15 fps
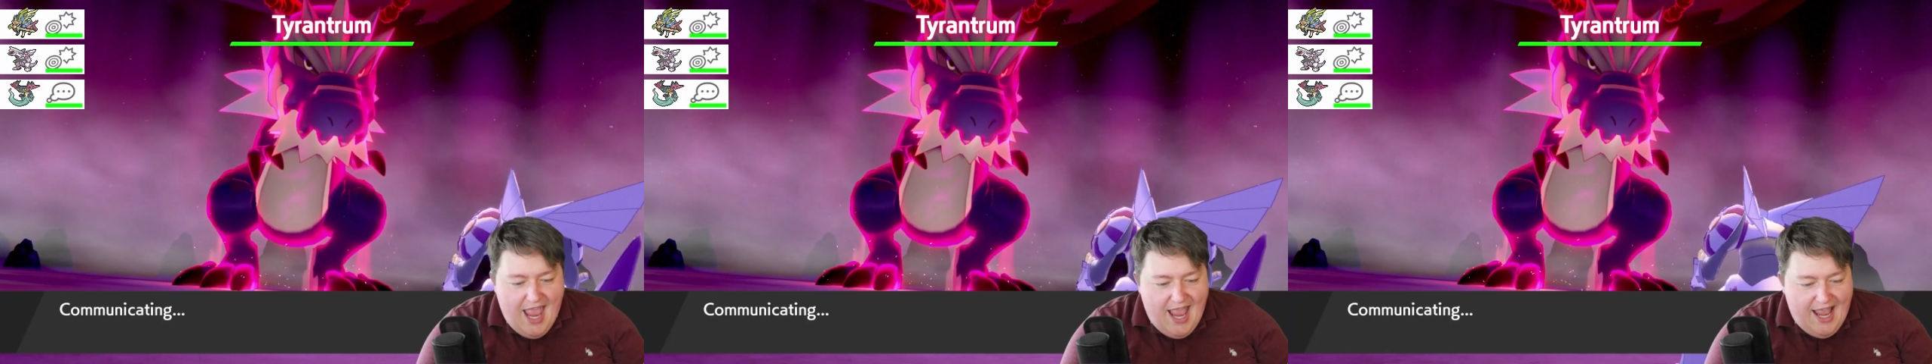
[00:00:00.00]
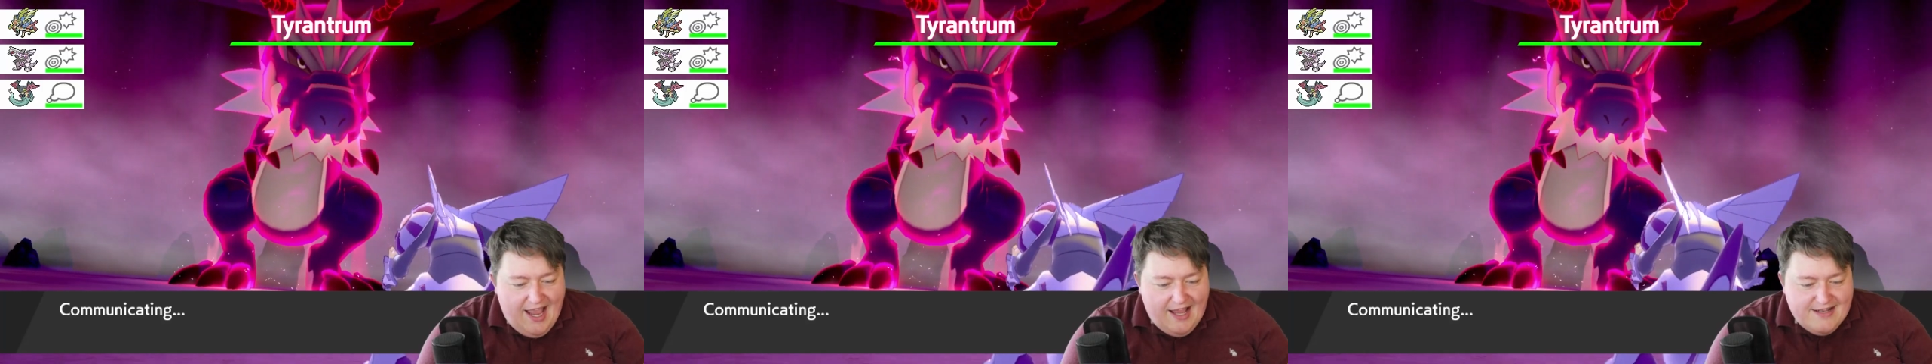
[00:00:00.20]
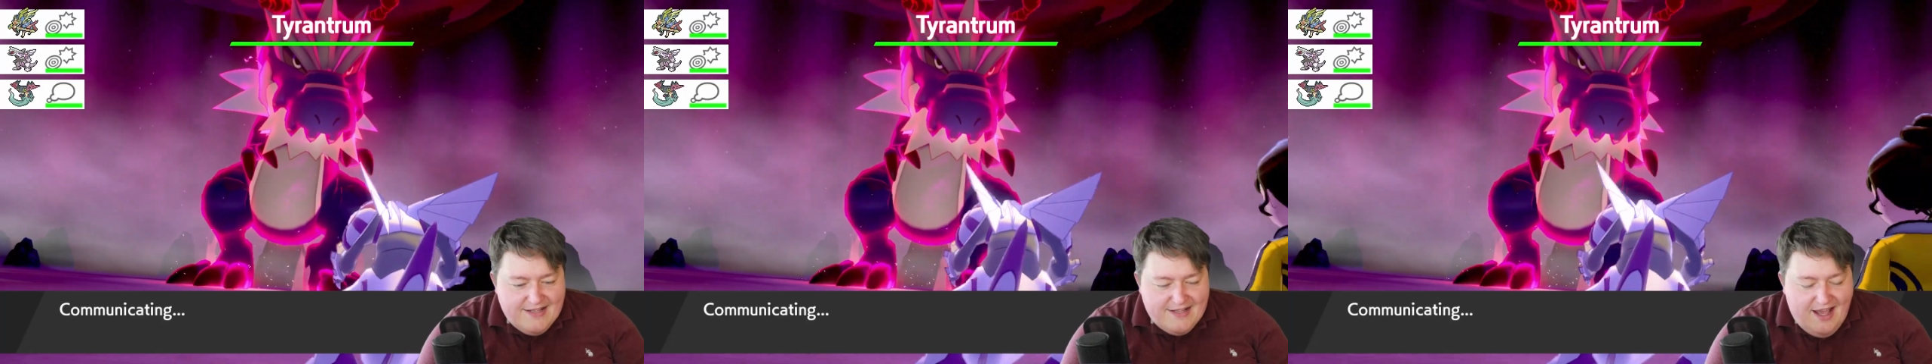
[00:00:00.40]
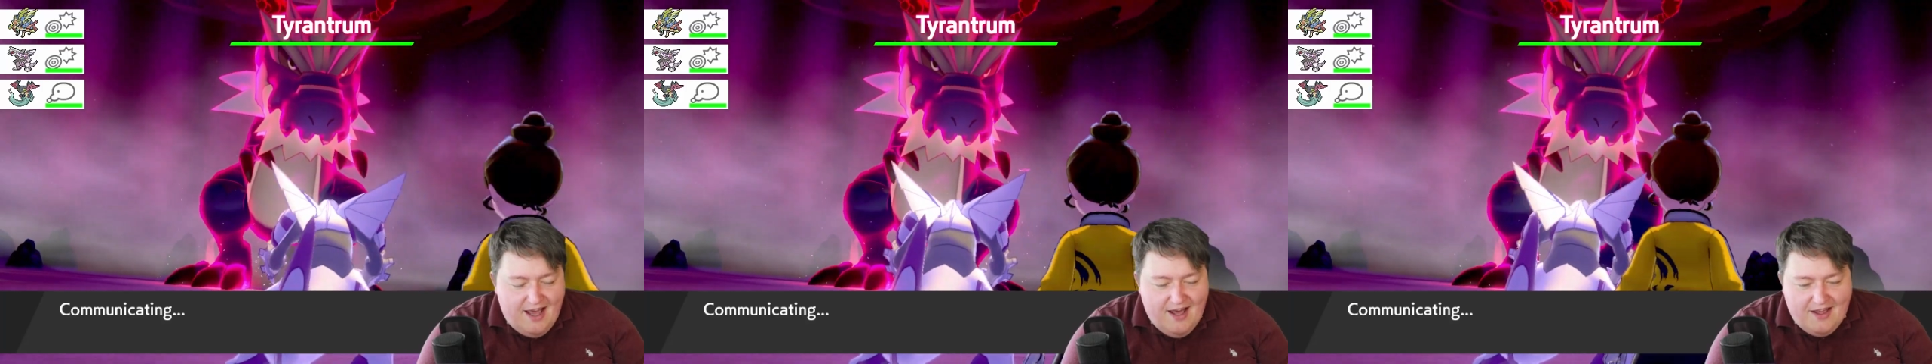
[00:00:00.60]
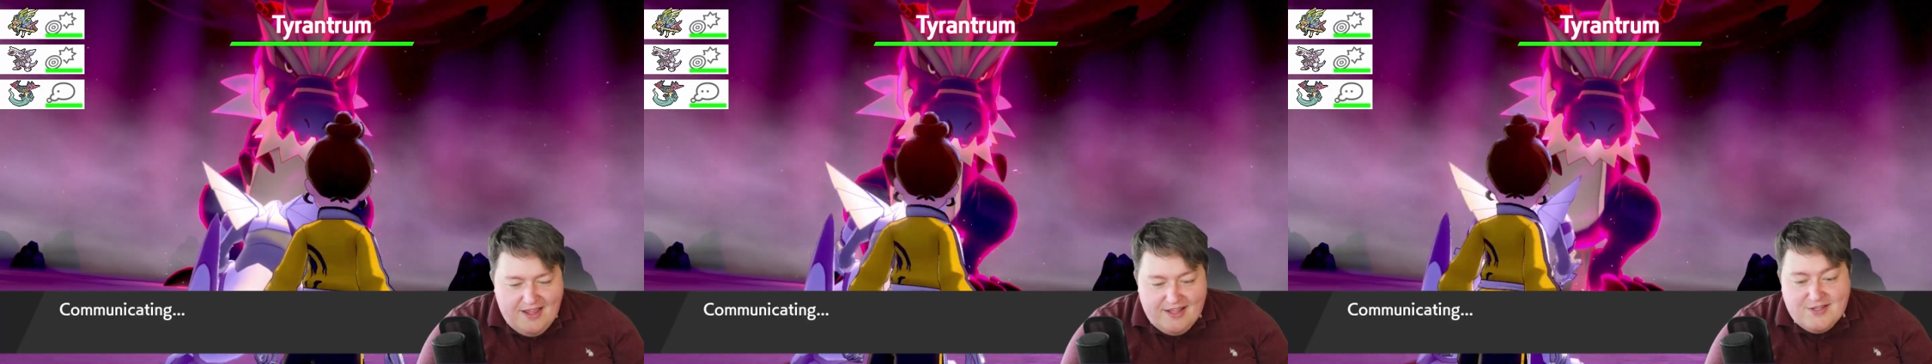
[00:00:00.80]
and
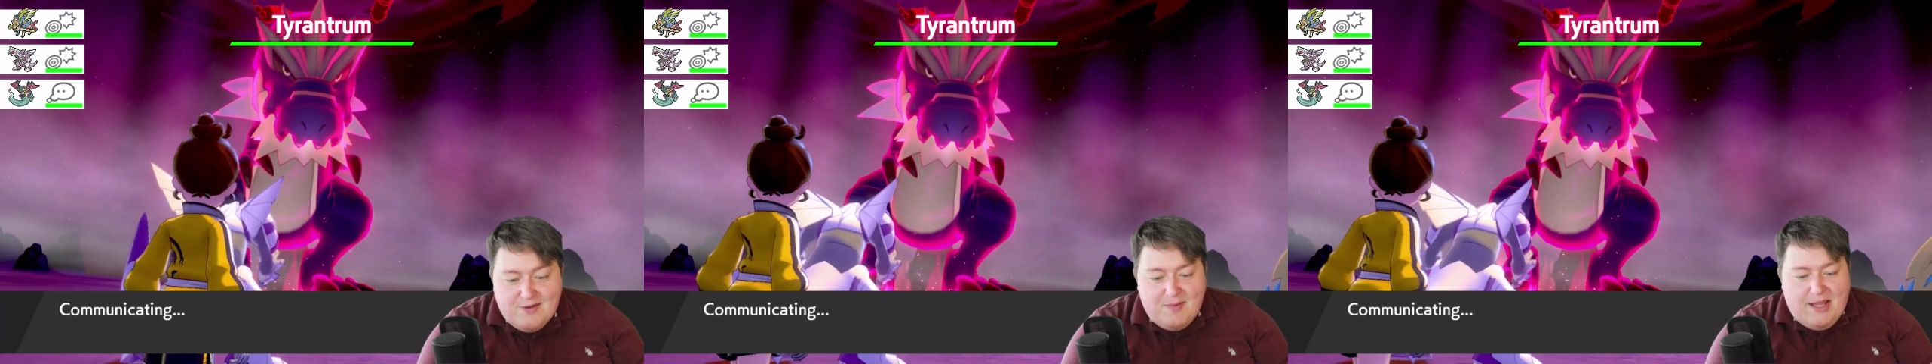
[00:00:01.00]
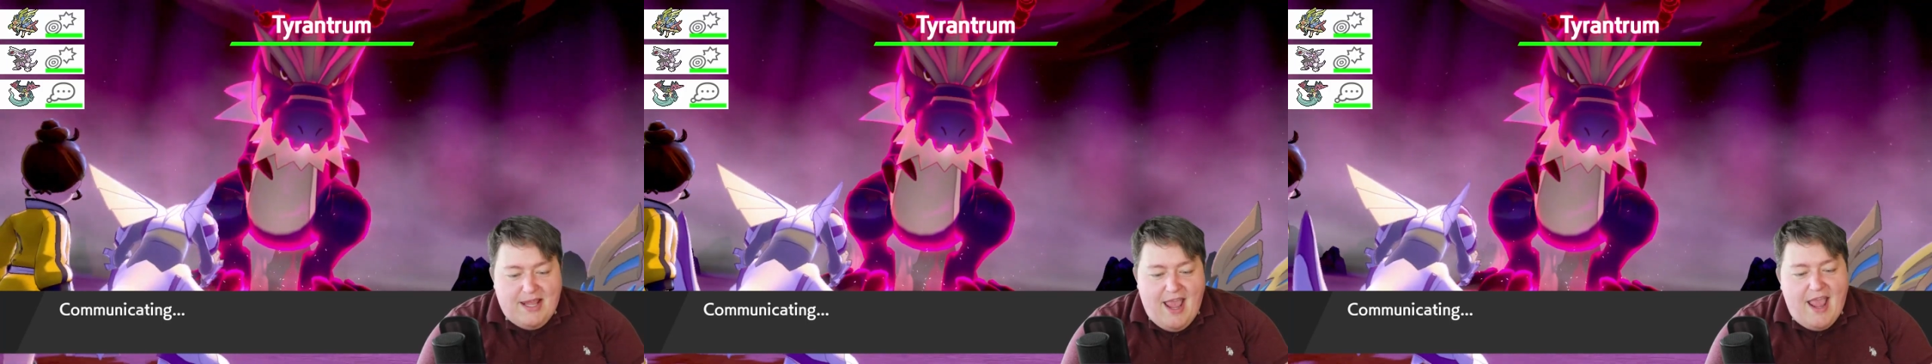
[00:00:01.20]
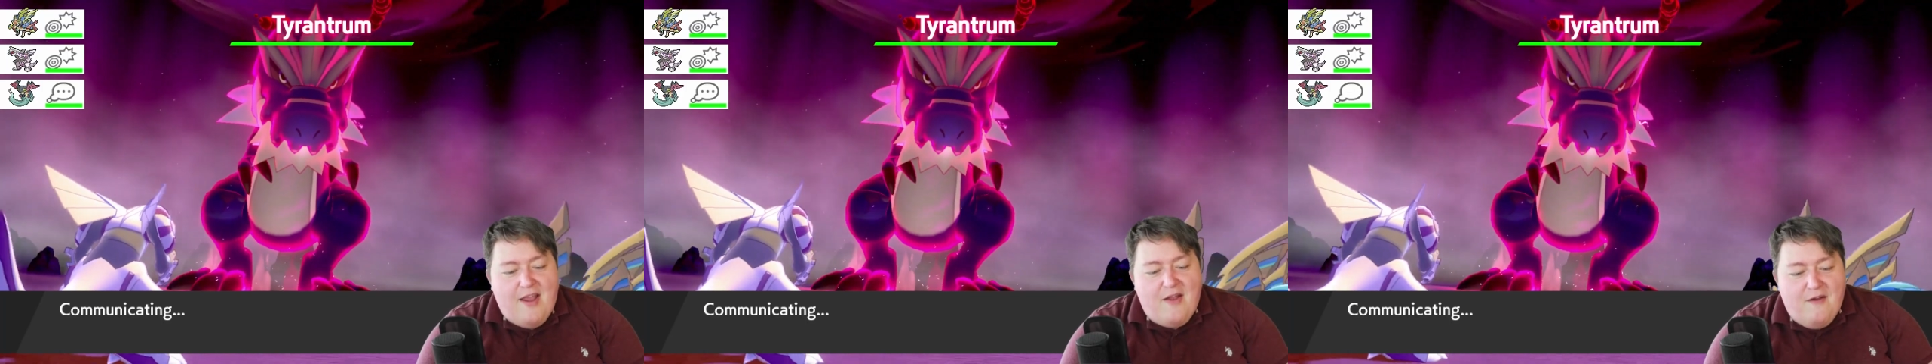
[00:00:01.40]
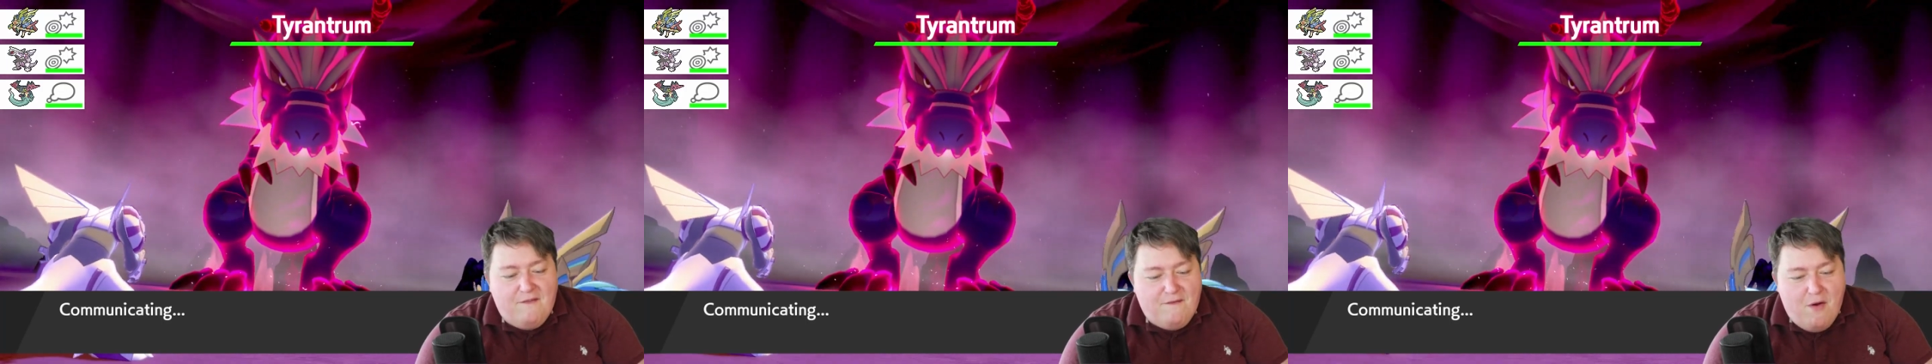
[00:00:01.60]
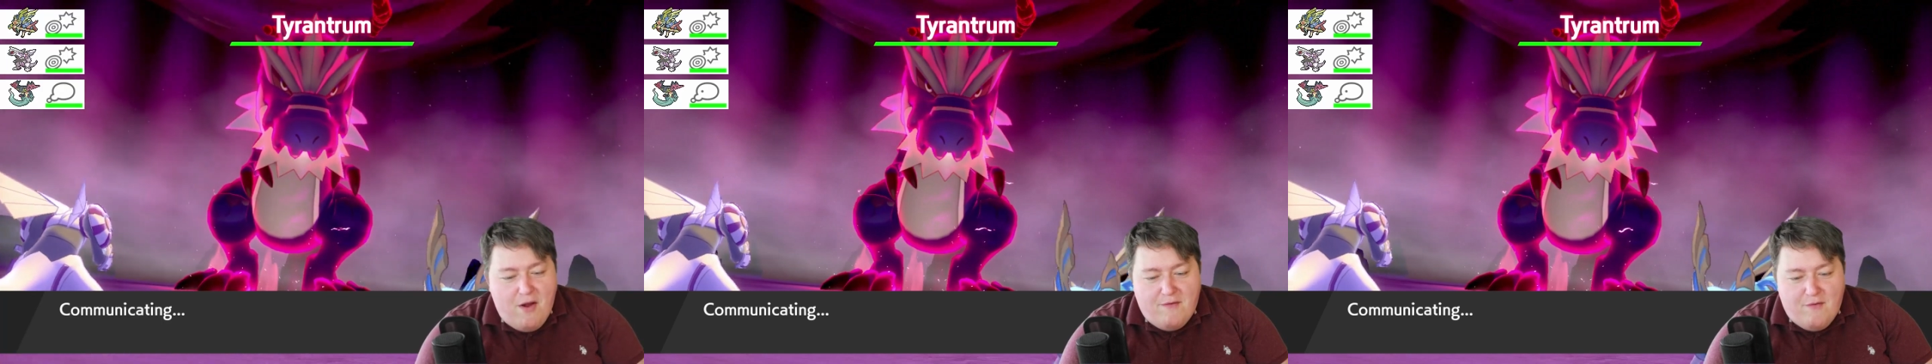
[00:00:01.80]
this should be a very,